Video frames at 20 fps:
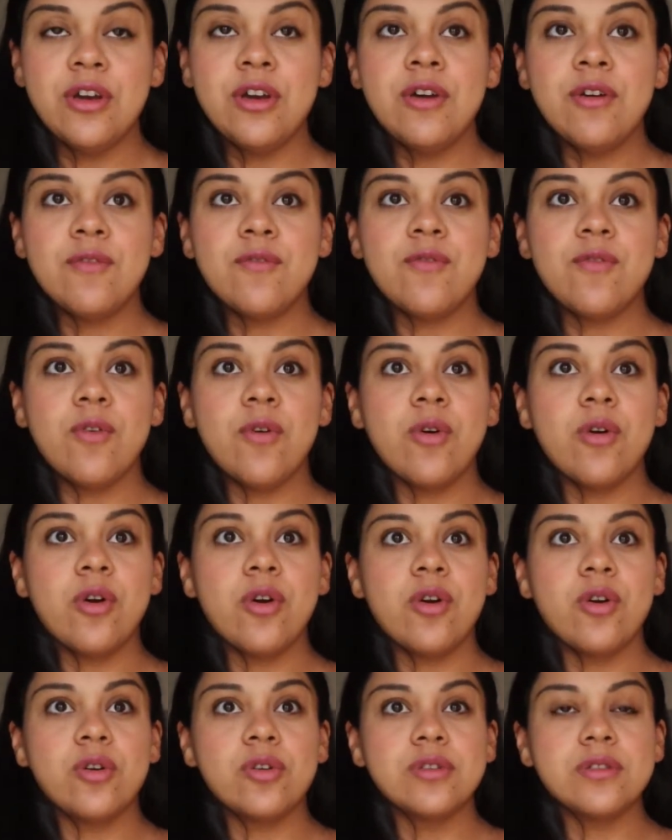
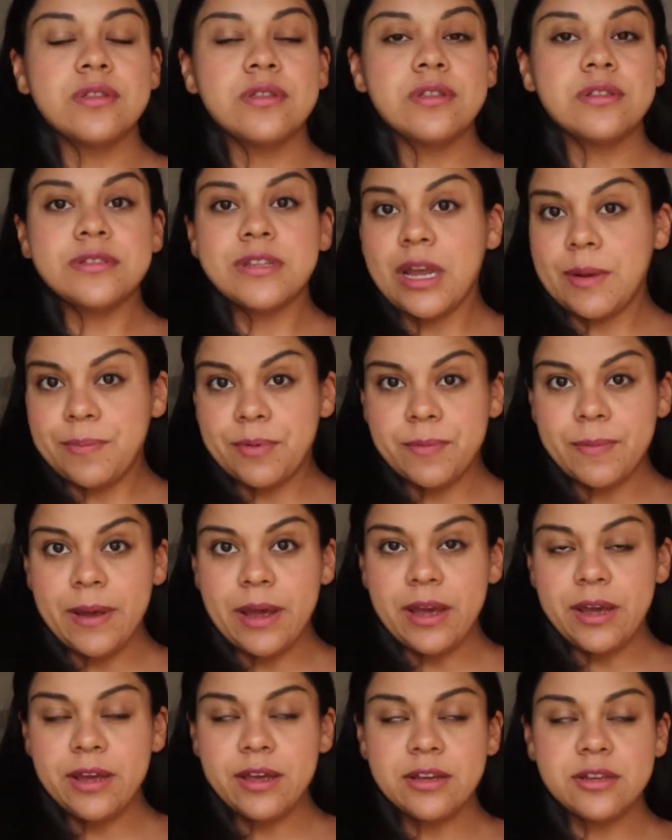for the diaper
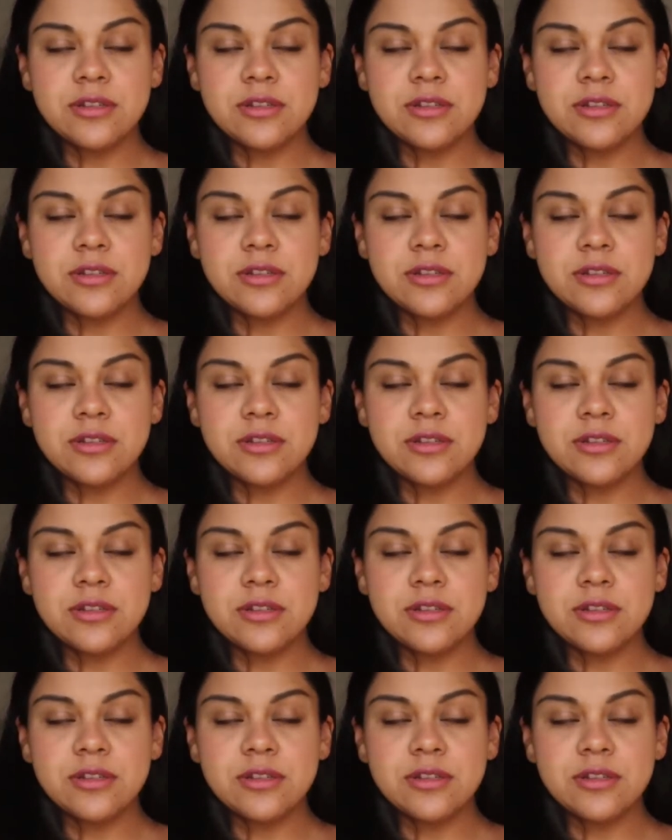bag.